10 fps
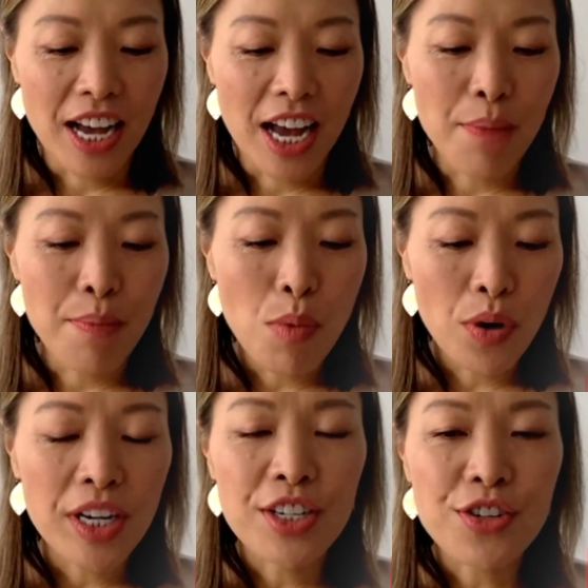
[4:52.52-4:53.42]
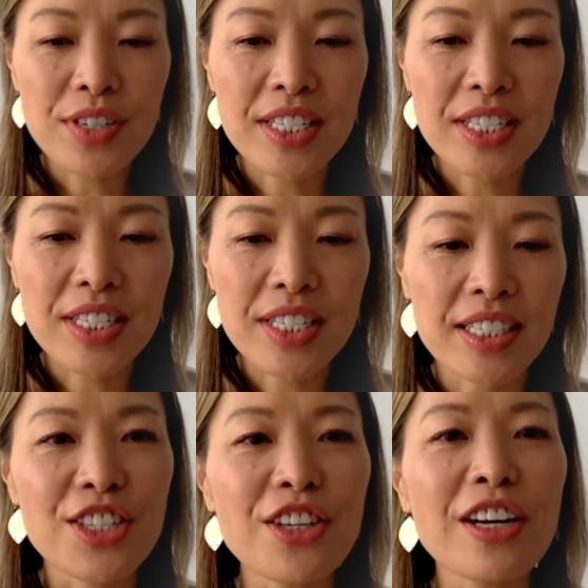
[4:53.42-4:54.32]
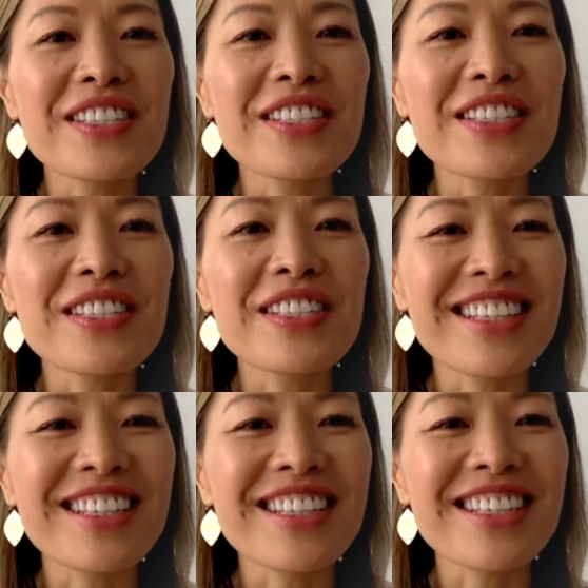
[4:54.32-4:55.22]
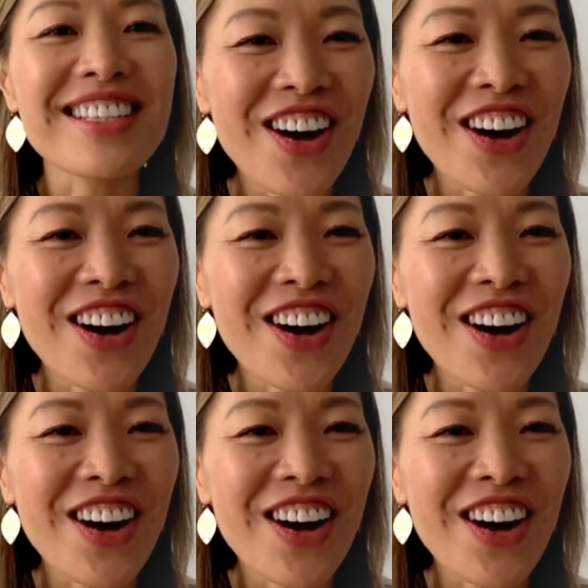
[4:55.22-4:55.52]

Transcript: I'm more interested in soft skills.